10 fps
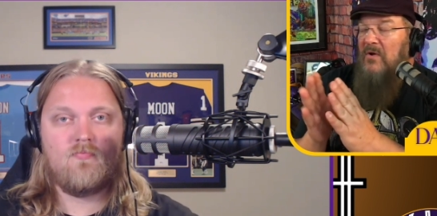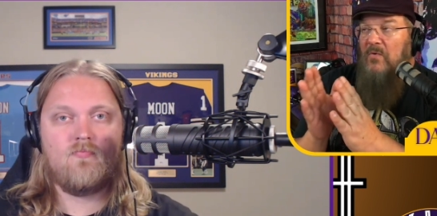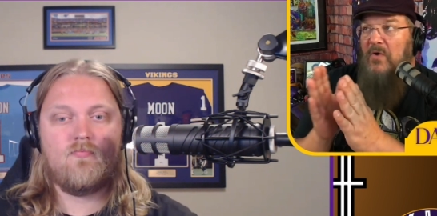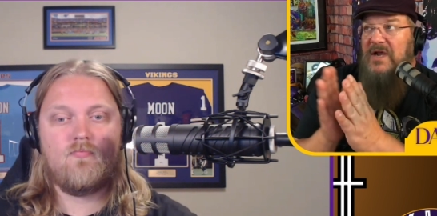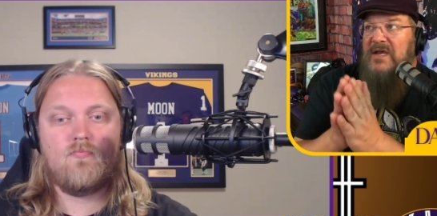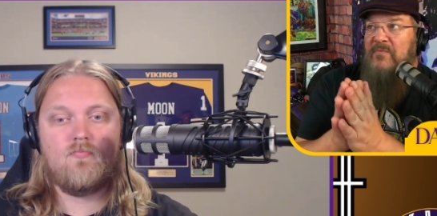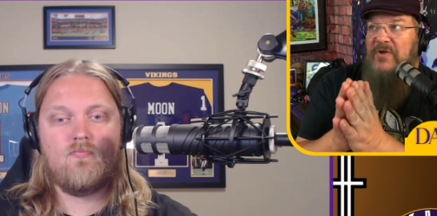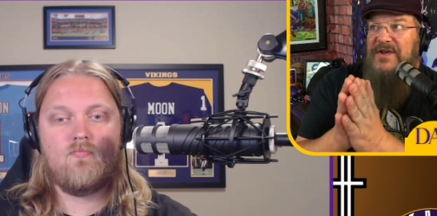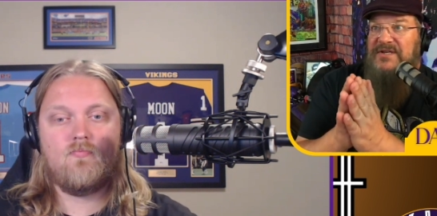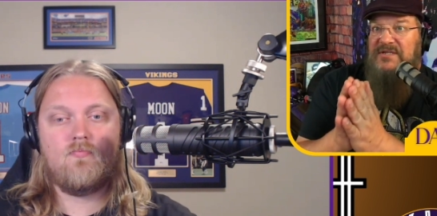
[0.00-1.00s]
Speaker 1: what can
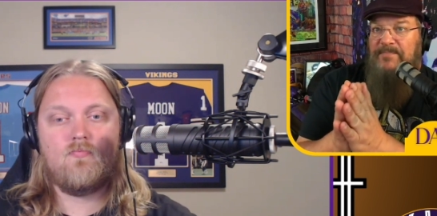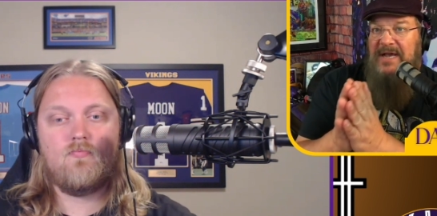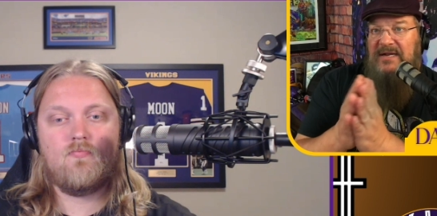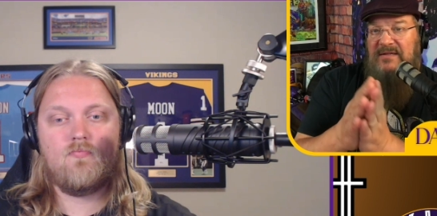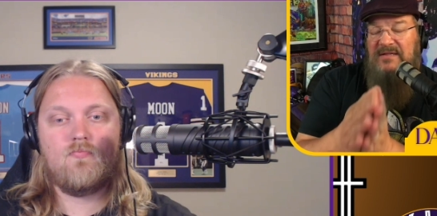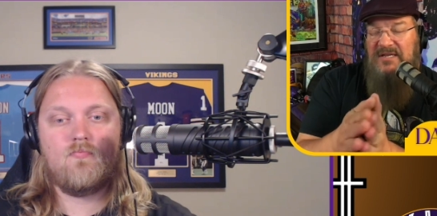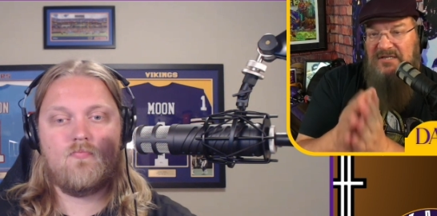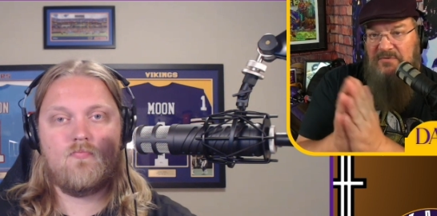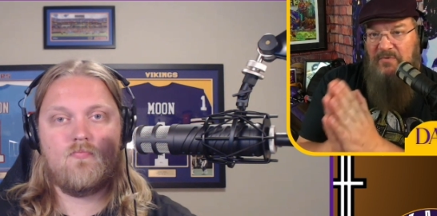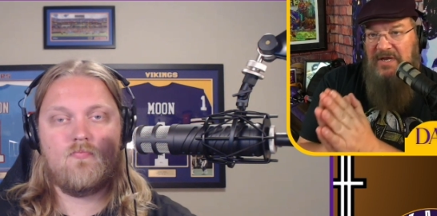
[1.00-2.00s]
we expect
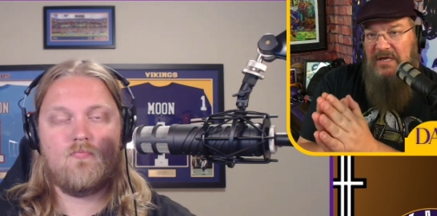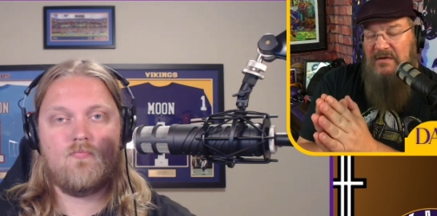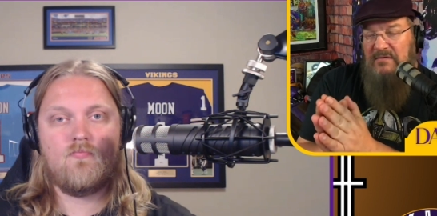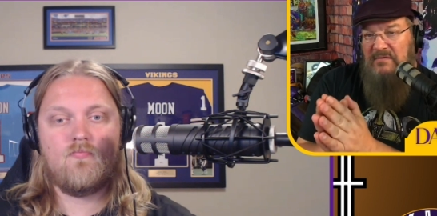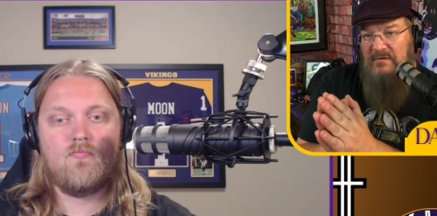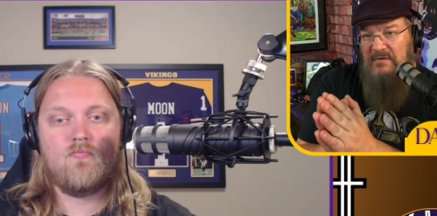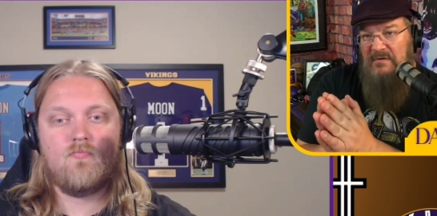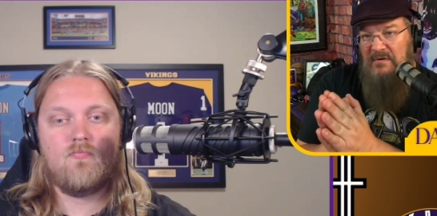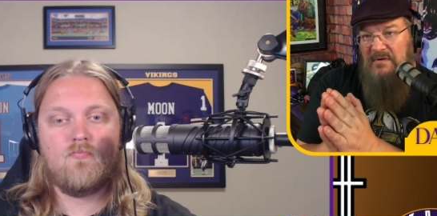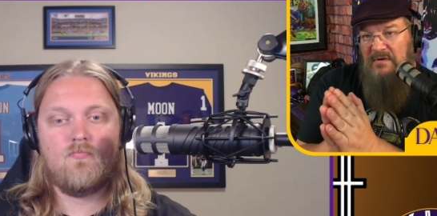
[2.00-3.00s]
this week
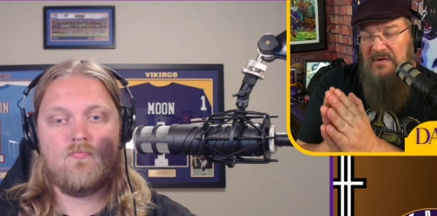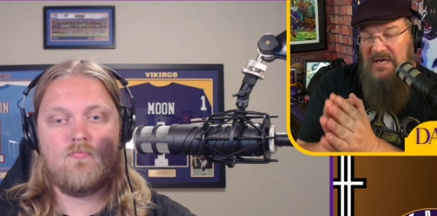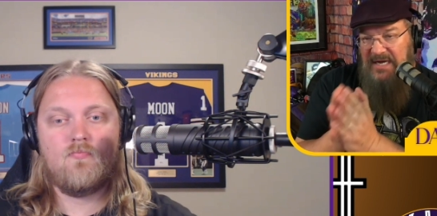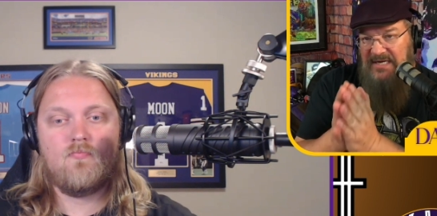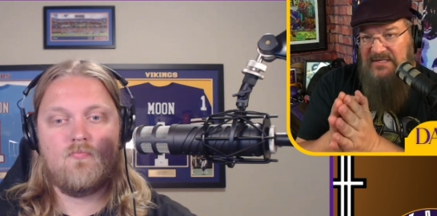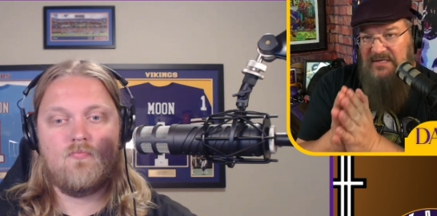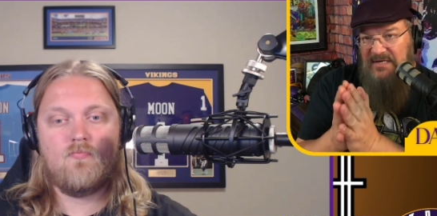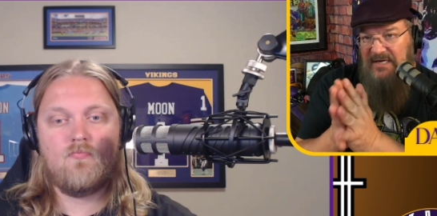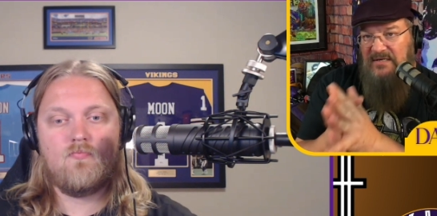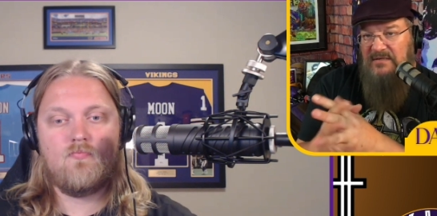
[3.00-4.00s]
against the
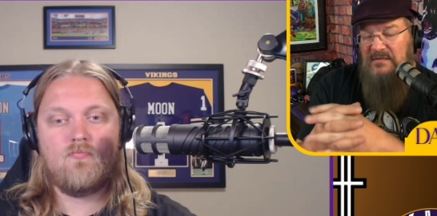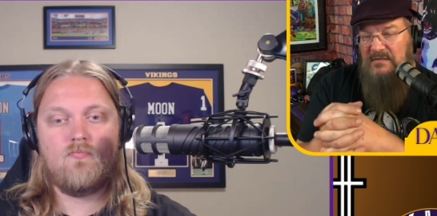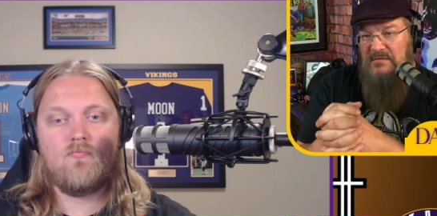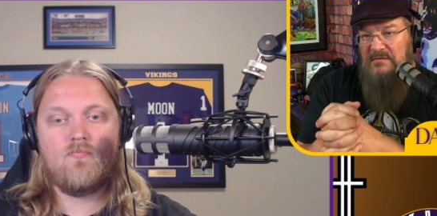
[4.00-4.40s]
Titans?